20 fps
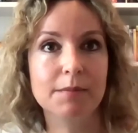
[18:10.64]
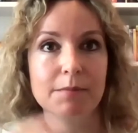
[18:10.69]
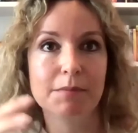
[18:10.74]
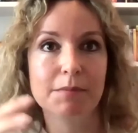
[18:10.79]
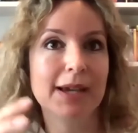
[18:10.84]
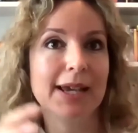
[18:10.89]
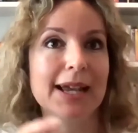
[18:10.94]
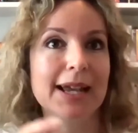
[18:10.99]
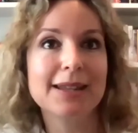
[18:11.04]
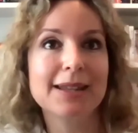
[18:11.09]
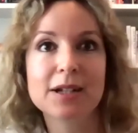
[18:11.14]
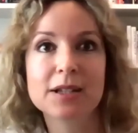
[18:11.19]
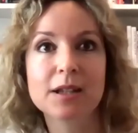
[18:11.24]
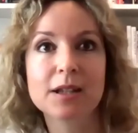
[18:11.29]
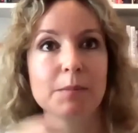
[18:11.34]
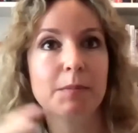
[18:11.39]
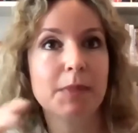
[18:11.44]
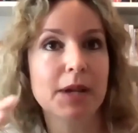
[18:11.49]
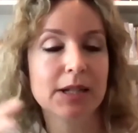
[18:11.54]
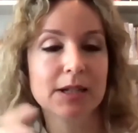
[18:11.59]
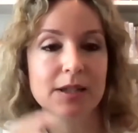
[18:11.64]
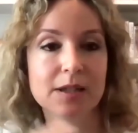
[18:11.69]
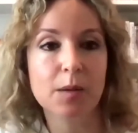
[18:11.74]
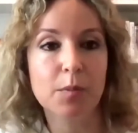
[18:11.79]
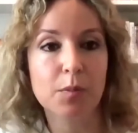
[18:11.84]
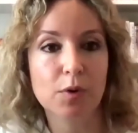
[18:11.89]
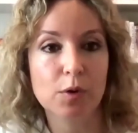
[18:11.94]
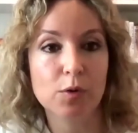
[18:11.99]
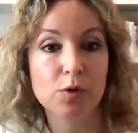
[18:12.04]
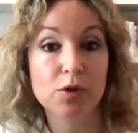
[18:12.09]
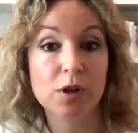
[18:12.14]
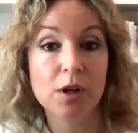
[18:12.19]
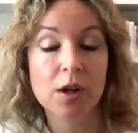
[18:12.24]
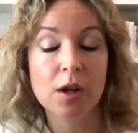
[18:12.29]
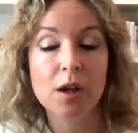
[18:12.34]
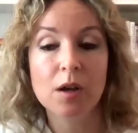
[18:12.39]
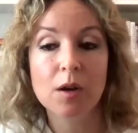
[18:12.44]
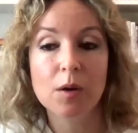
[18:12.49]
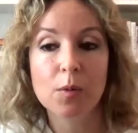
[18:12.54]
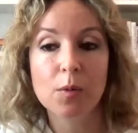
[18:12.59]
again, there's a mixed approach.
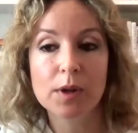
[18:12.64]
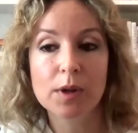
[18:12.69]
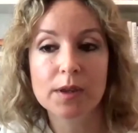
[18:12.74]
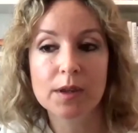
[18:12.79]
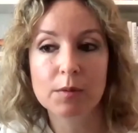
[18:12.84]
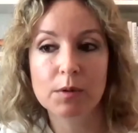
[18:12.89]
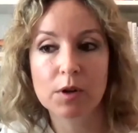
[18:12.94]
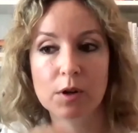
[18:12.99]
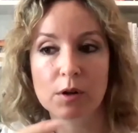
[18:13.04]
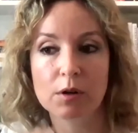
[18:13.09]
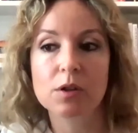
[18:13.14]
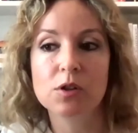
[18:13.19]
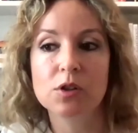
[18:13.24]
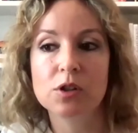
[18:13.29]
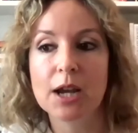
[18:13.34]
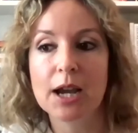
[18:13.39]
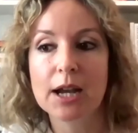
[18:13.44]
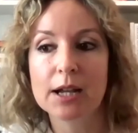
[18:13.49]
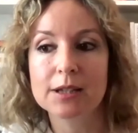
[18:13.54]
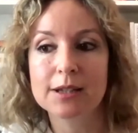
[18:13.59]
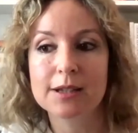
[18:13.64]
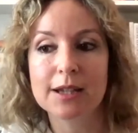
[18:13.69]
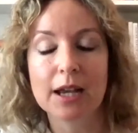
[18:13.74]
With the recurrent chats,